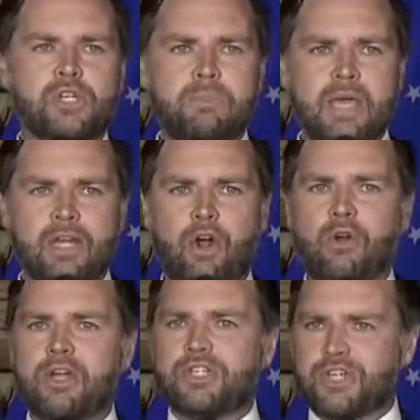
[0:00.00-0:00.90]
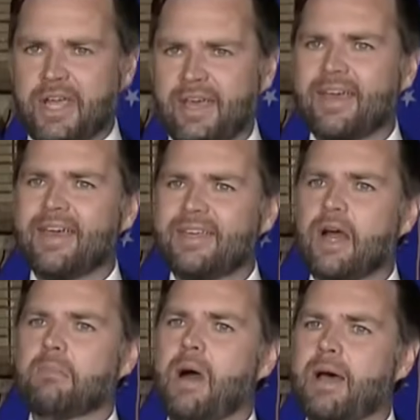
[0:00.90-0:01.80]
should be encouraging
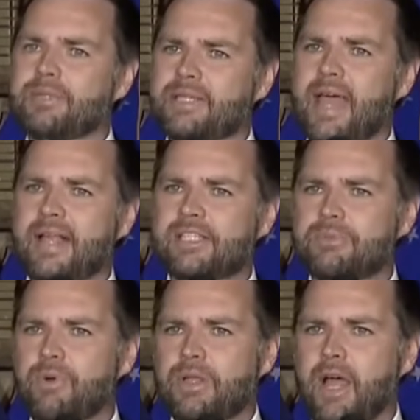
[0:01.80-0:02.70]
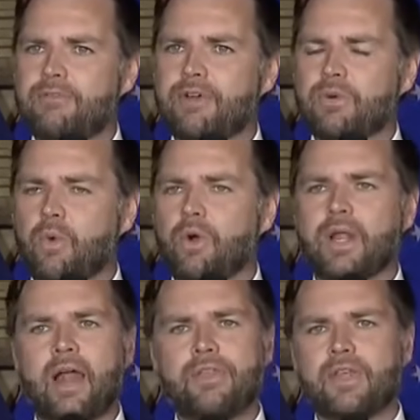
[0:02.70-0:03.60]
young moms and dads to bring life into the world,
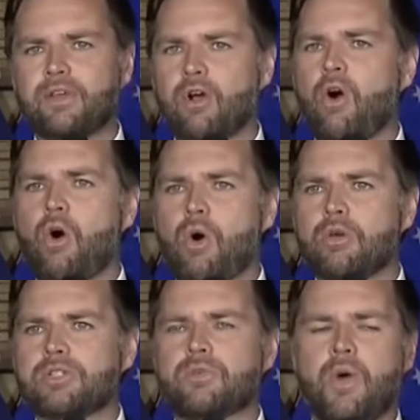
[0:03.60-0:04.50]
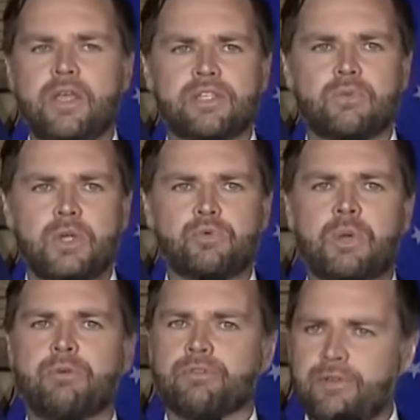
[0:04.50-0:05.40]
and I think there are a whole host of ways in which
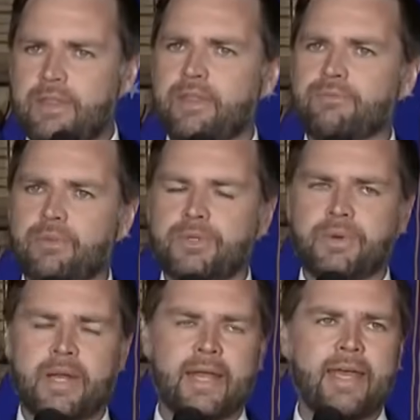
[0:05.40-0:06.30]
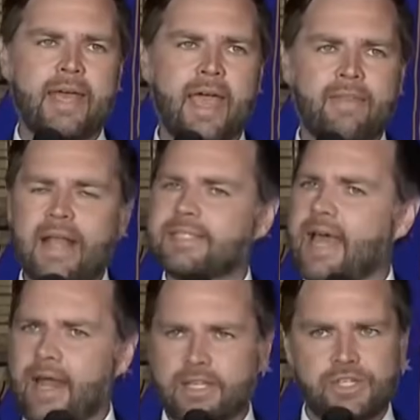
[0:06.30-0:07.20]
we prevent them from doing it, and that's
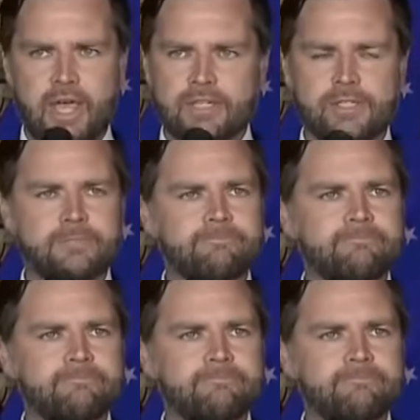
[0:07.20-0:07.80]
got to change.